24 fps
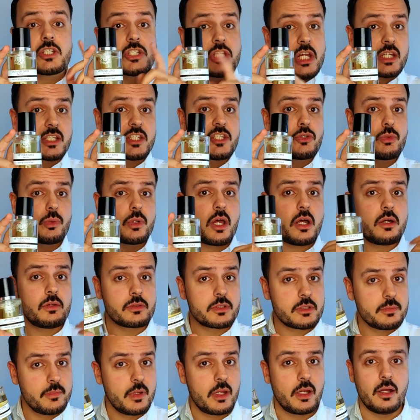Check this one
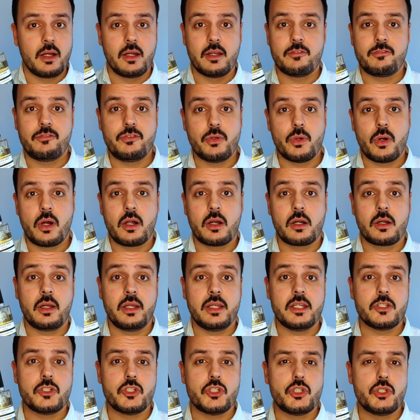out if you are
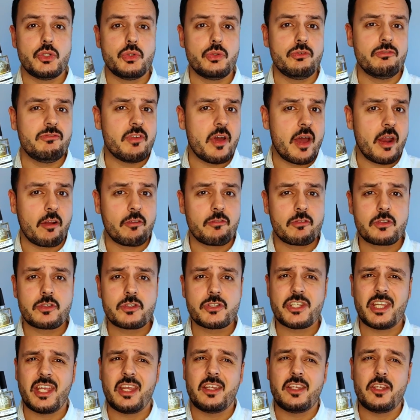into
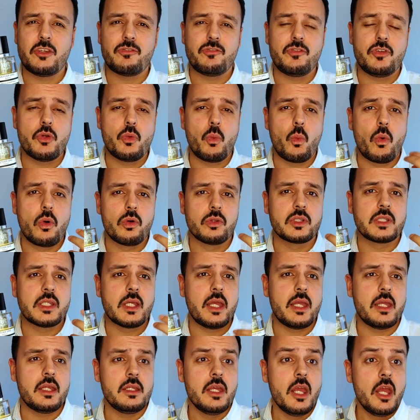vetivers and if you want
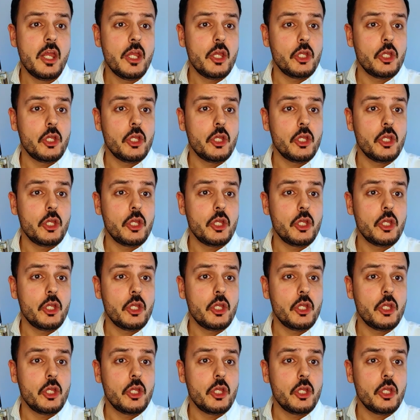a